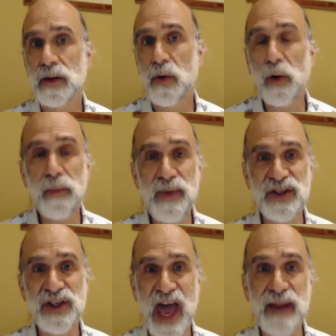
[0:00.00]
All
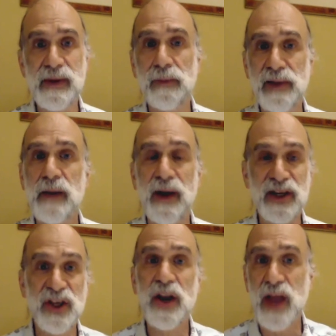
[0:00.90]
business had to be completed by
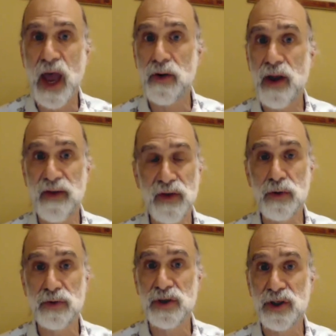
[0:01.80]
sundown, and if you